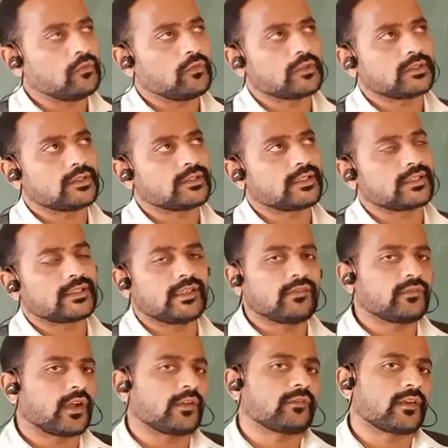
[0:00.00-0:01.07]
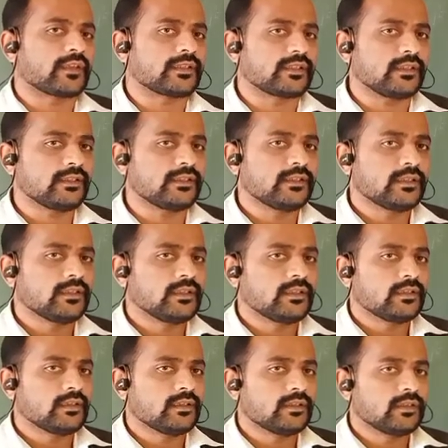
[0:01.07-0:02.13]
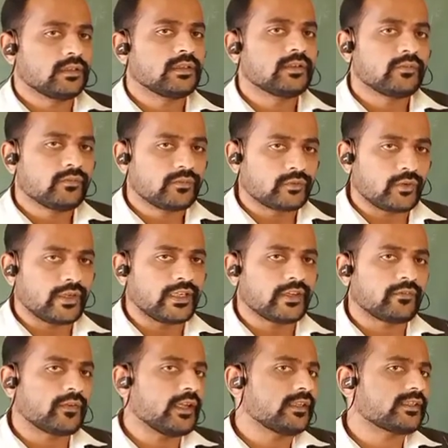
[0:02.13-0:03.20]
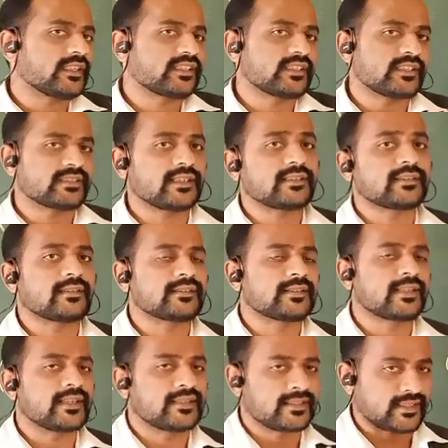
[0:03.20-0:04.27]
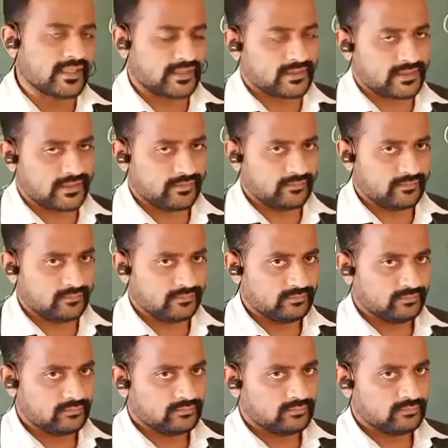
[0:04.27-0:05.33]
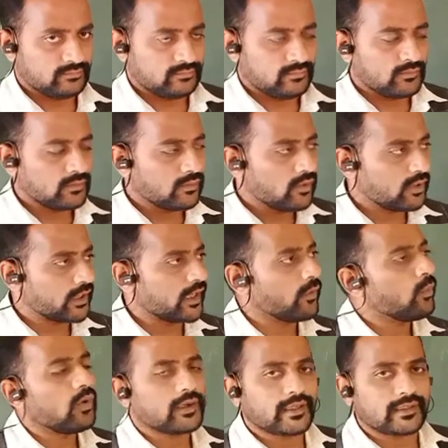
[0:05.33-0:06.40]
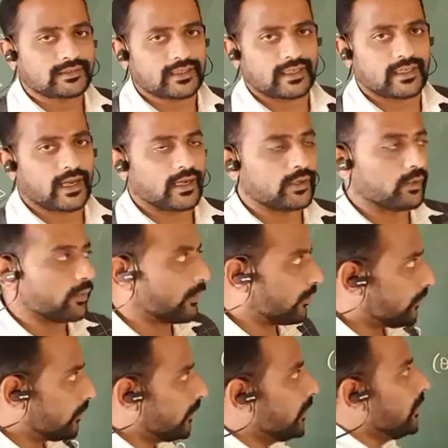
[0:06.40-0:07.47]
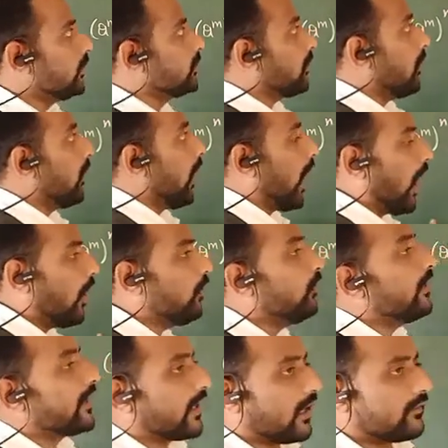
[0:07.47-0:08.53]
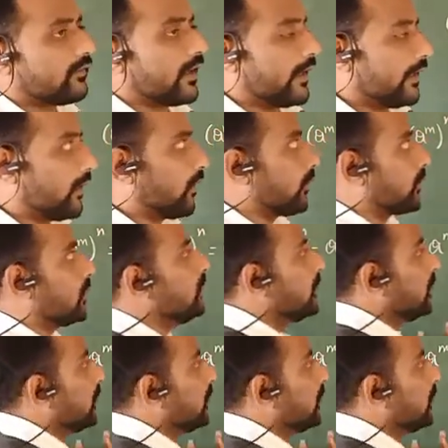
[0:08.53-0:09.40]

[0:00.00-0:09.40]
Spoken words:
4 4s are 16, 5 5s are 25, 6 6 are 36. Okay, what else I can do? So how we can find out?